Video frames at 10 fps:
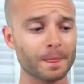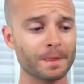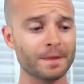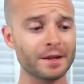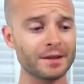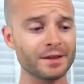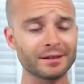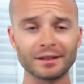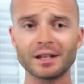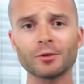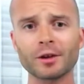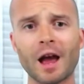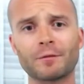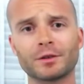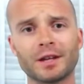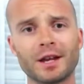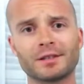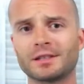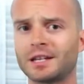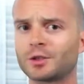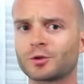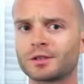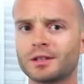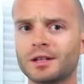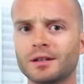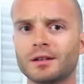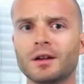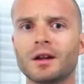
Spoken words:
The lingering aftertaste is interesting.